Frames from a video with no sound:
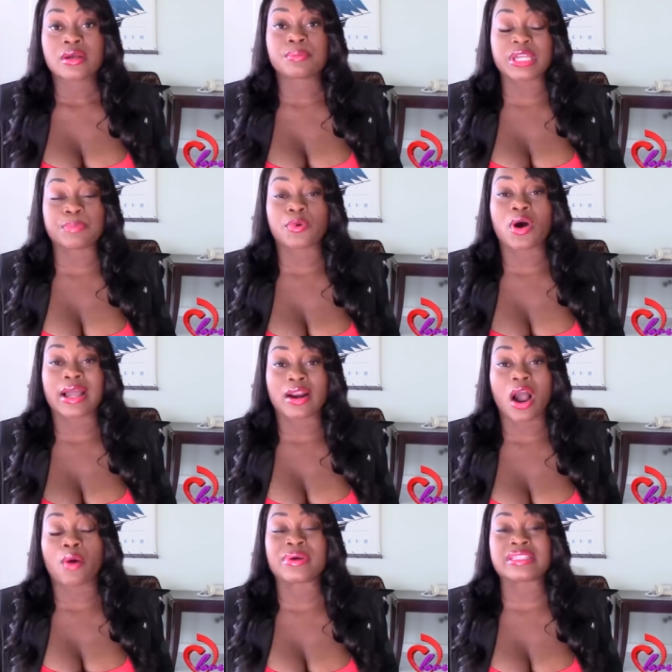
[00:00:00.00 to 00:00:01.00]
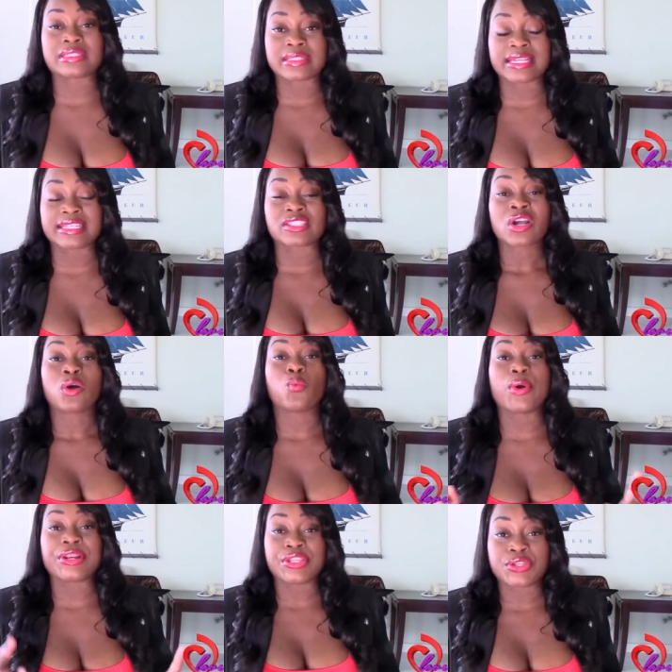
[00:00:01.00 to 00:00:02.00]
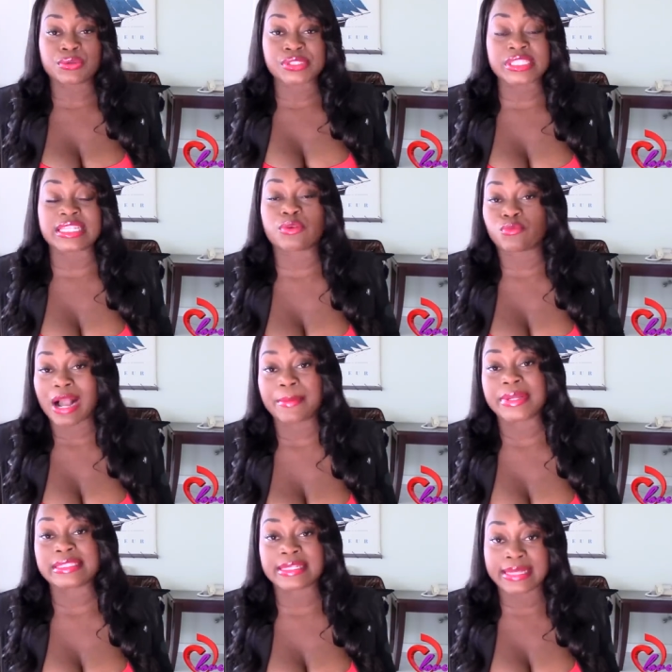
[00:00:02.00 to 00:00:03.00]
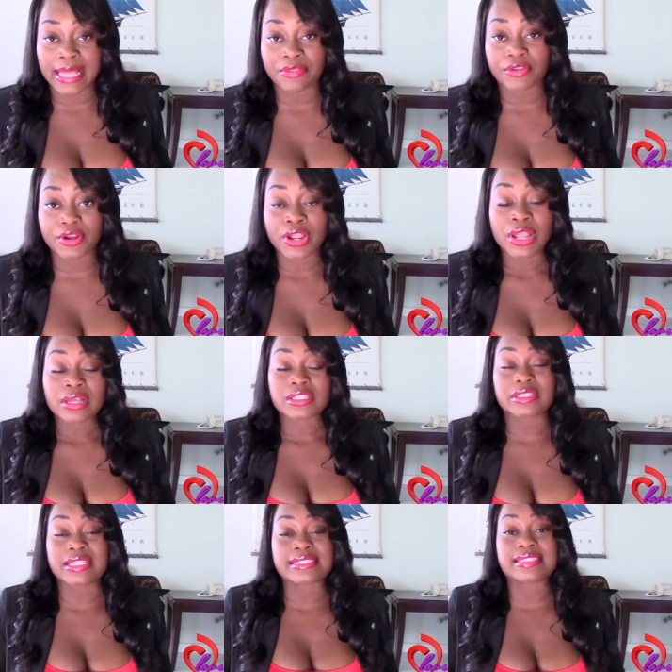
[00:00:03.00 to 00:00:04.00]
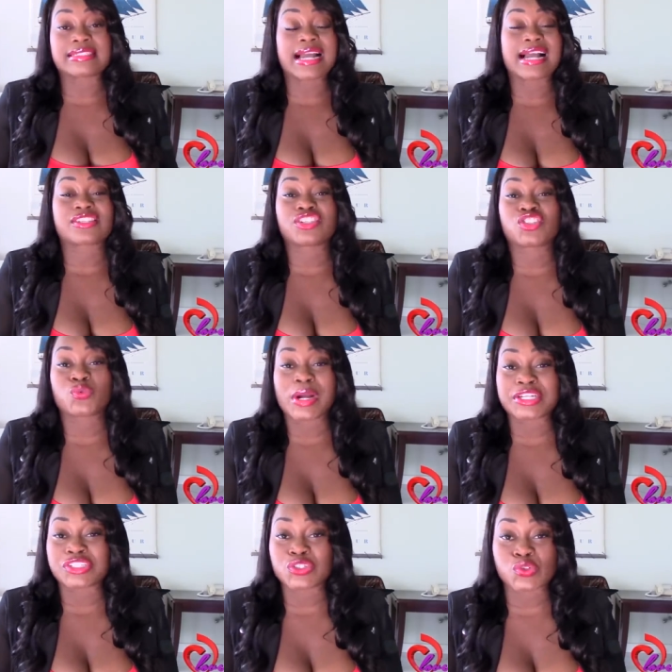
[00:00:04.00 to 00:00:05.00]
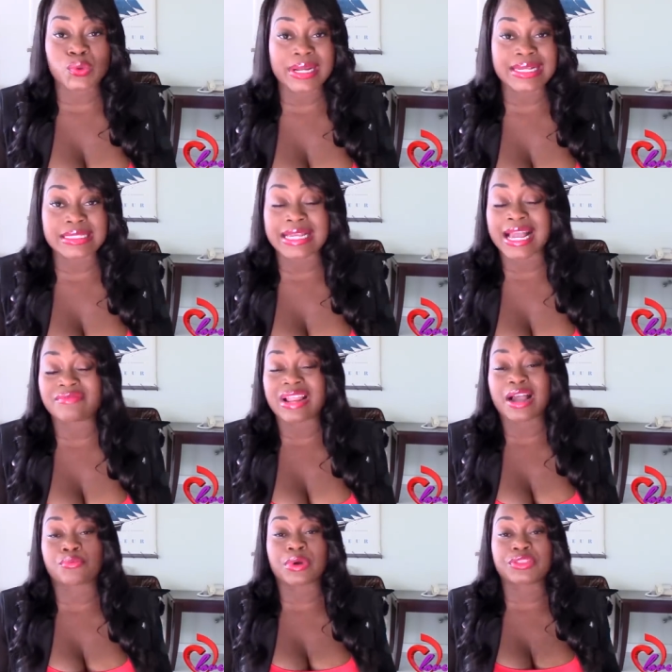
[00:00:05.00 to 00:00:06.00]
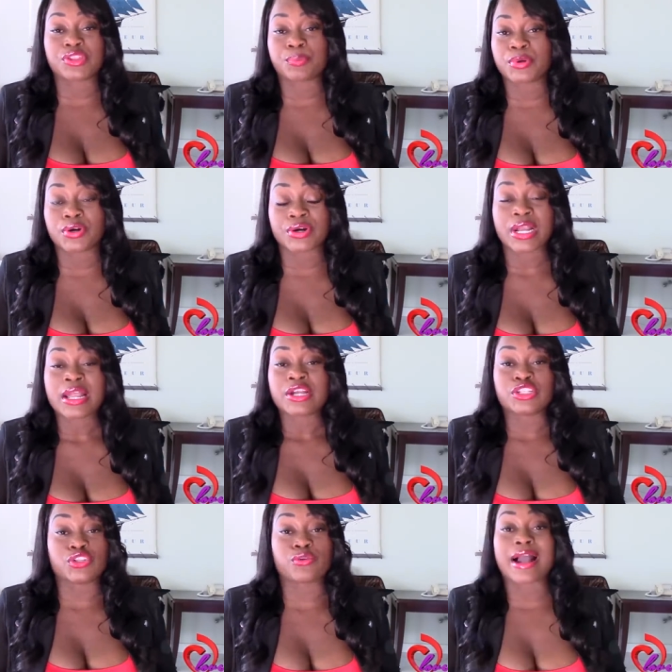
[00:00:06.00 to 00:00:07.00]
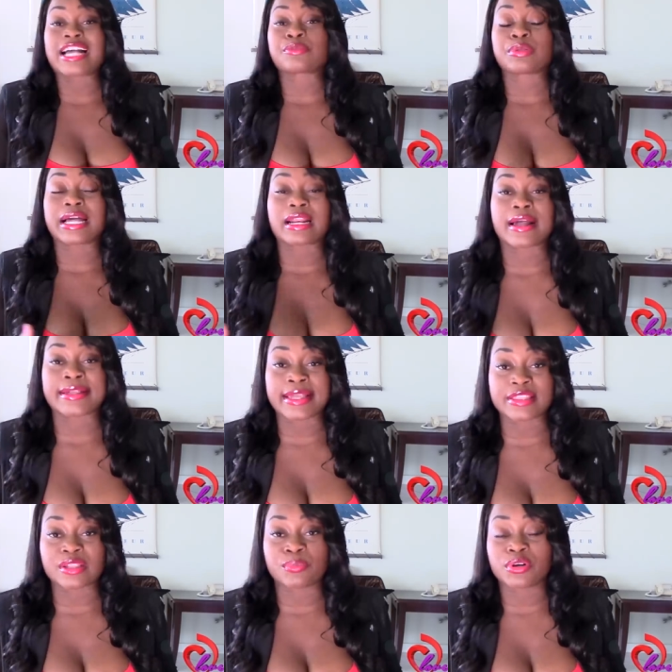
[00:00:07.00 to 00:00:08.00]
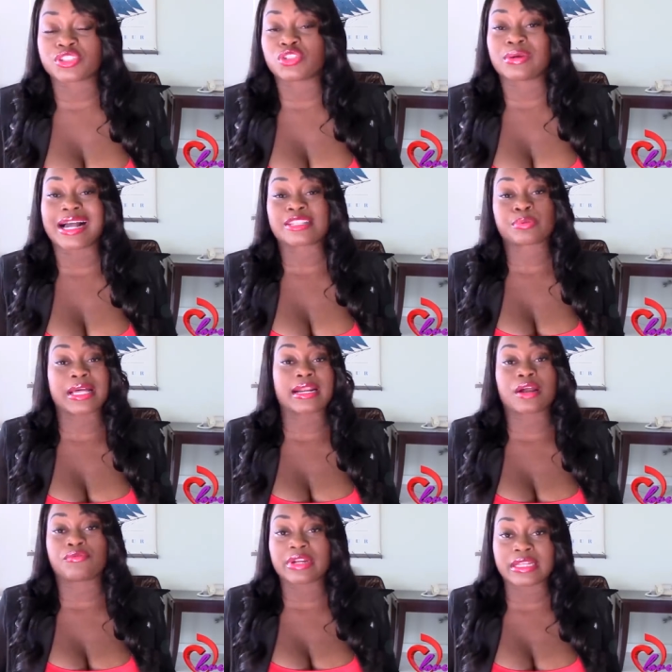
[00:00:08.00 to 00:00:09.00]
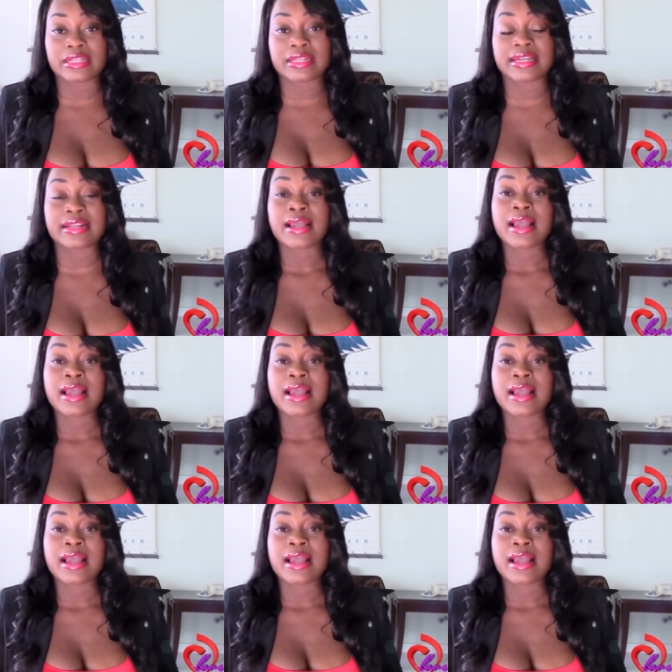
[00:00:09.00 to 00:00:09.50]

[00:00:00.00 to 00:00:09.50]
people had always linked Whitney Houston and Robyn together. So this entire situation is crazy. I have not read the book. Do you guys plan on getting the book? Do you guys plan on reading it?